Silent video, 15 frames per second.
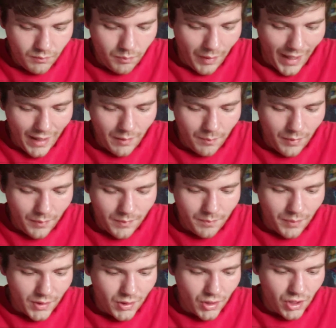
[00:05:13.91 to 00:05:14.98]
buy a
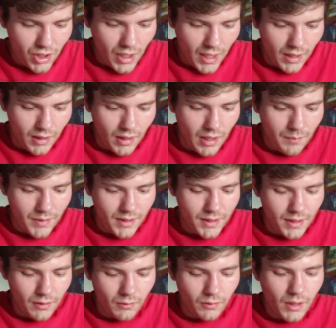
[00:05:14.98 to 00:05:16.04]
bunch of shit and keep it
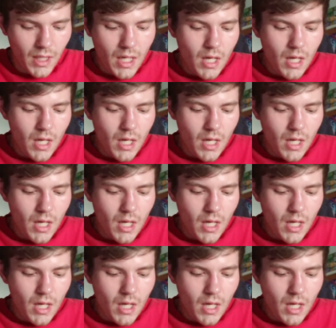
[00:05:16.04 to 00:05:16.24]
sealed.